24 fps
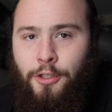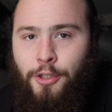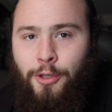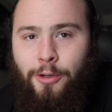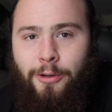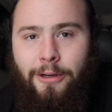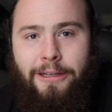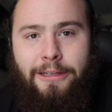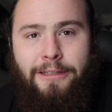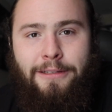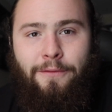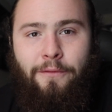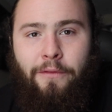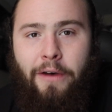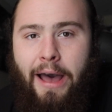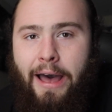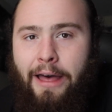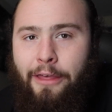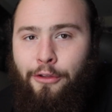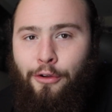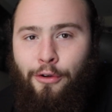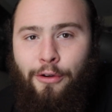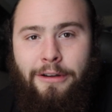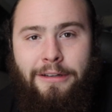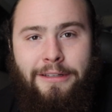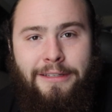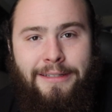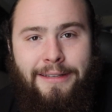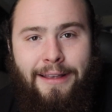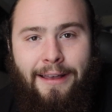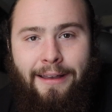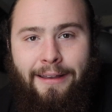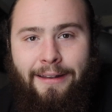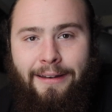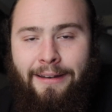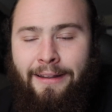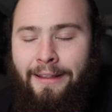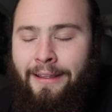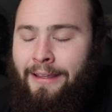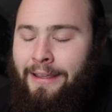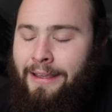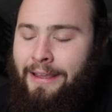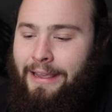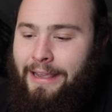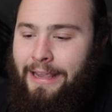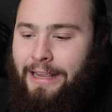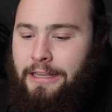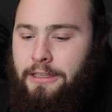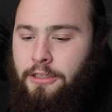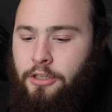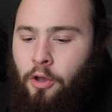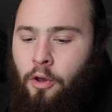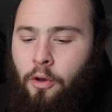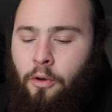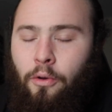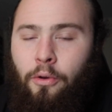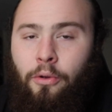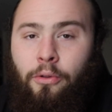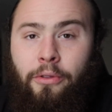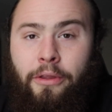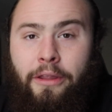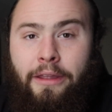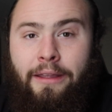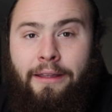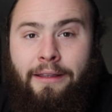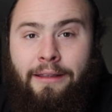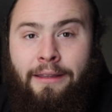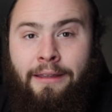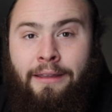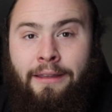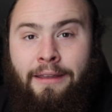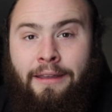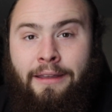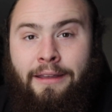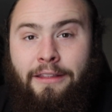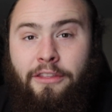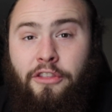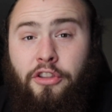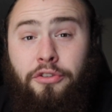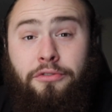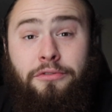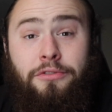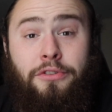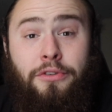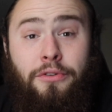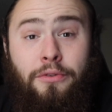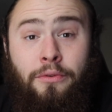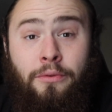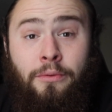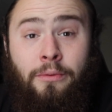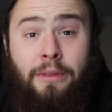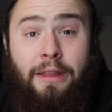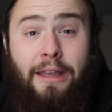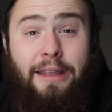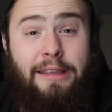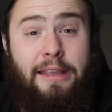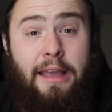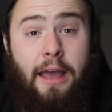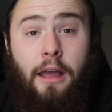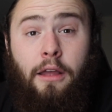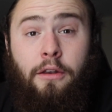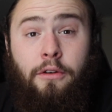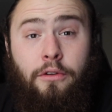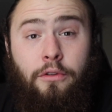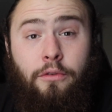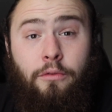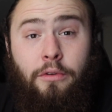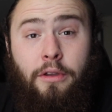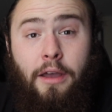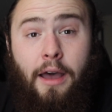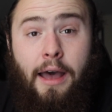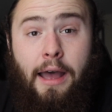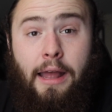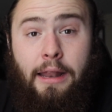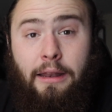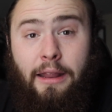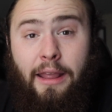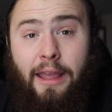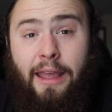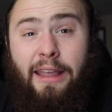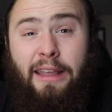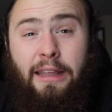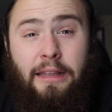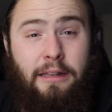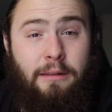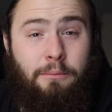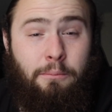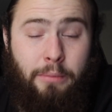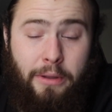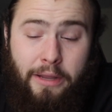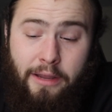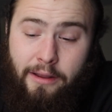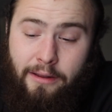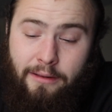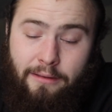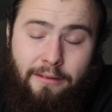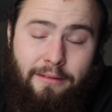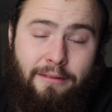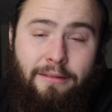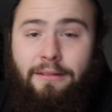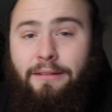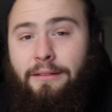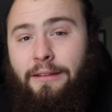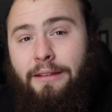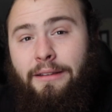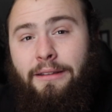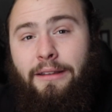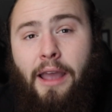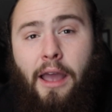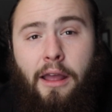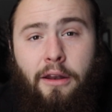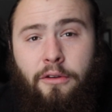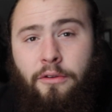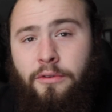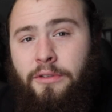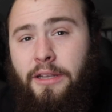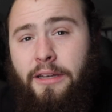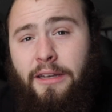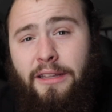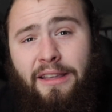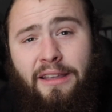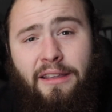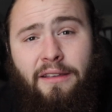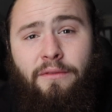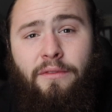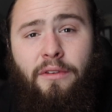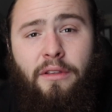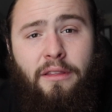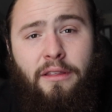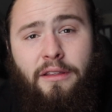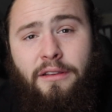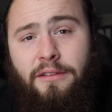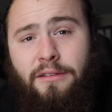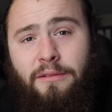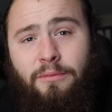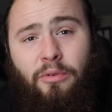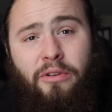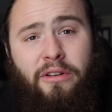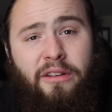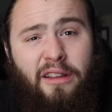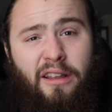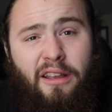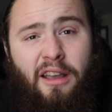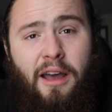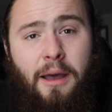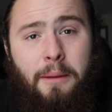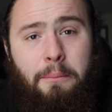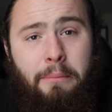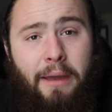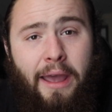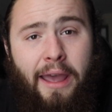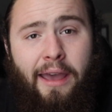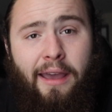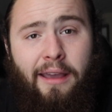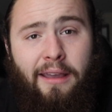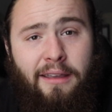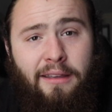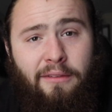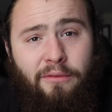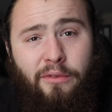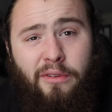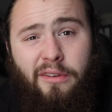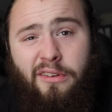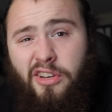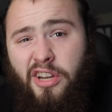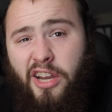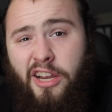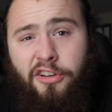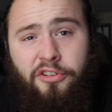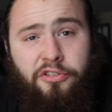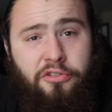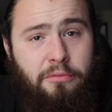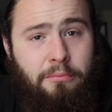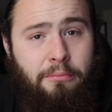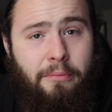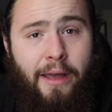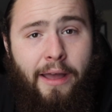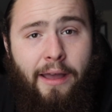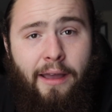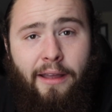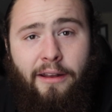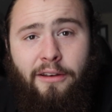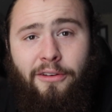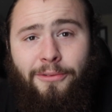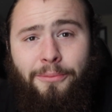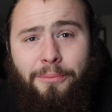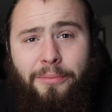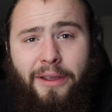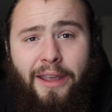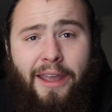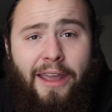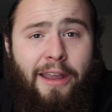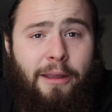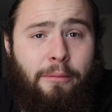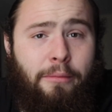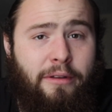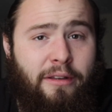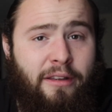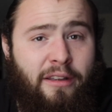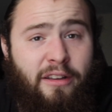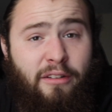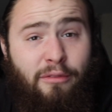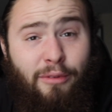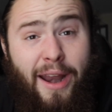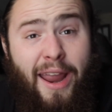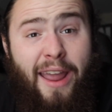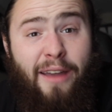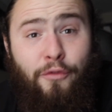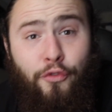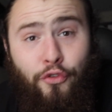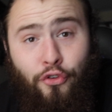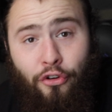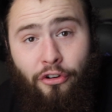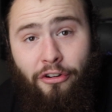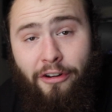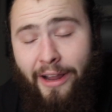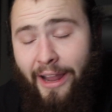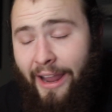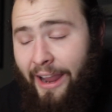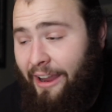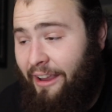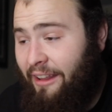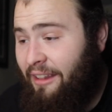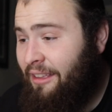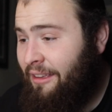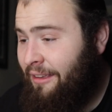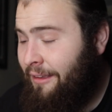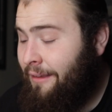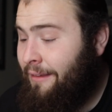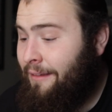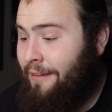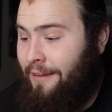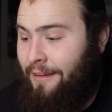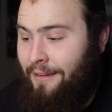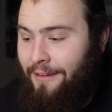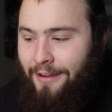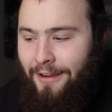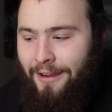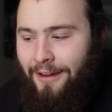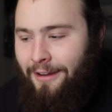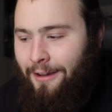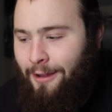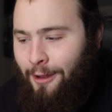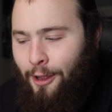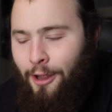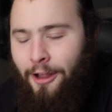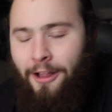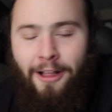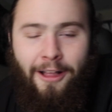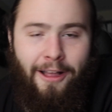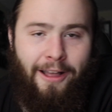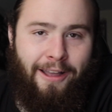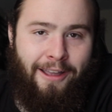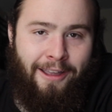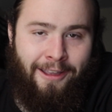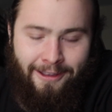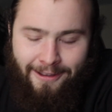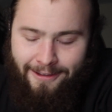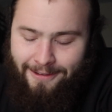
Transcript: choice, father and son. He's holding the Zune that Yondu got. Hey, Pete. Yondu said to give you this when you got back. If you changed your mind, you became a Ravenger again. You know,